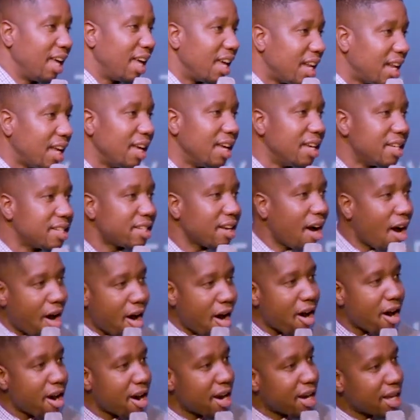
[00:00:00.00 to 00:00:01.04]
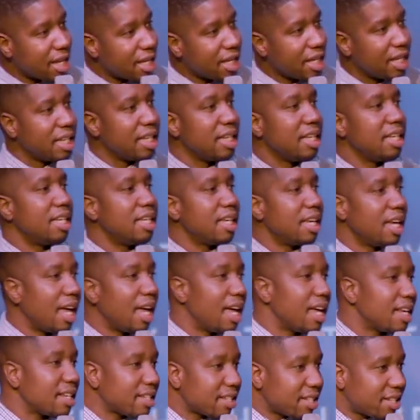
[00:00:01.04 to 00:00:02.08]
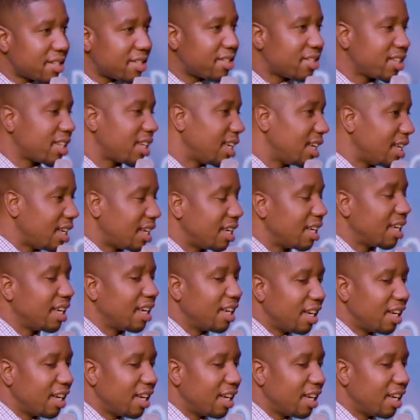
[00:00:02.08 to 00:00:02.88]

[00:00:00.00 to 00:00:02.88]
It is R E S T,